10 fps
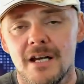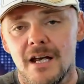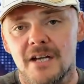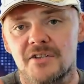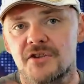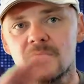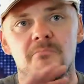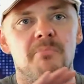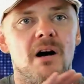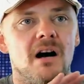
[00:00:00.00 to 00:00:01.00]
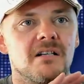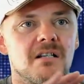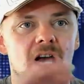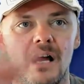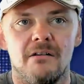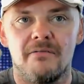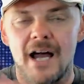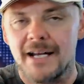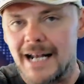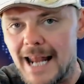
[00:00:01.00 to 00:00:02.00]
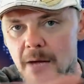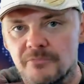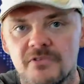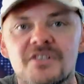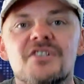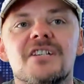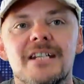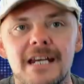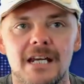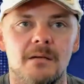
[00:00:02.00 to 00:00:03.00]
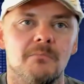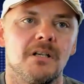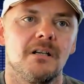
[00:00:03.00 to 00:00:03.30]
as some part of an elaborate scheme